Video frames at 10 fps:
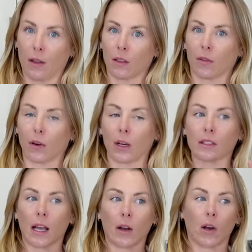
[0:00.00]
The
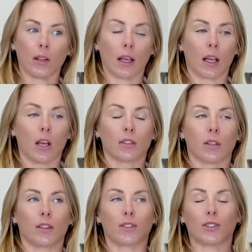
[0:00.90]
verdict's out on like,
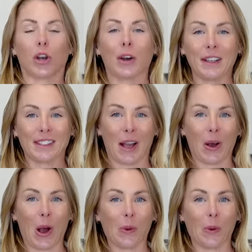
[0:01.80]
sorry, the jury's out